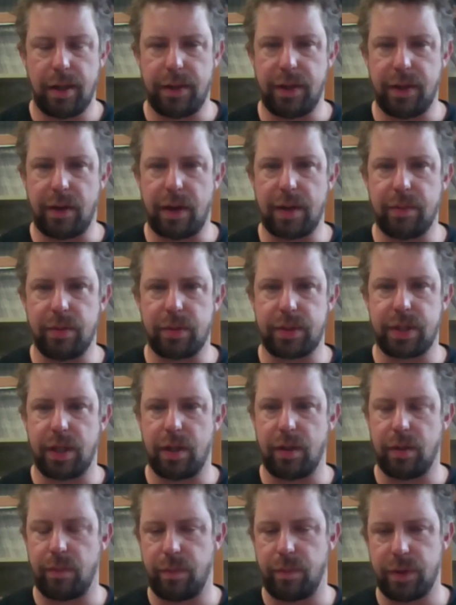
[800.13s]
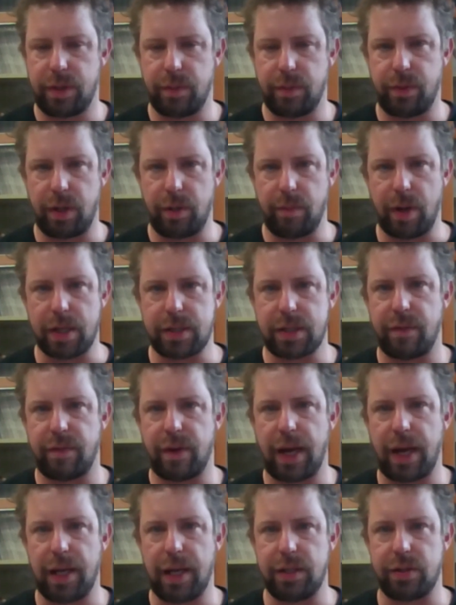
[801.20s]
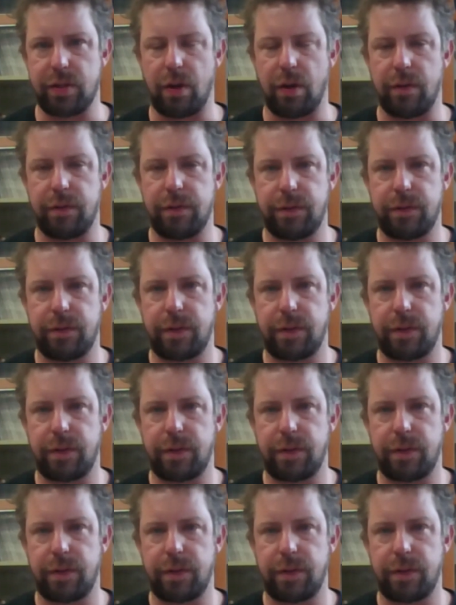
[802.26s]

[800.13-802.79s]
they're able to pretty much have a hands-off